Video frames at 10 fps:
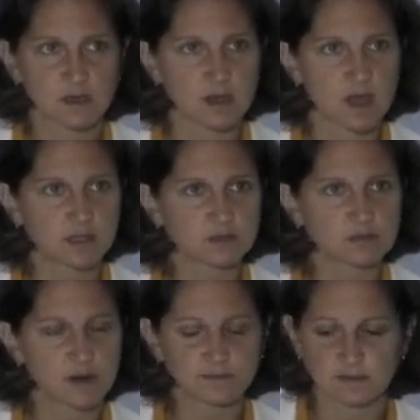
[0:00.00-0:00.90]

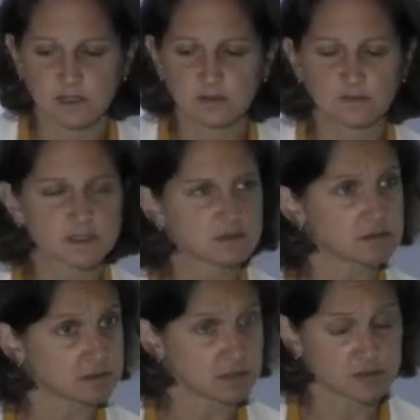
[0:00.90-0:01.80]
endograft, endovascular
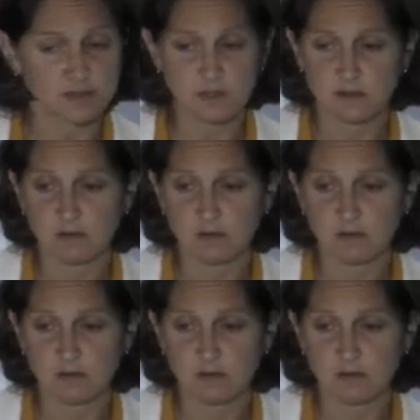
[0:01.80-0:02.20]
surgery,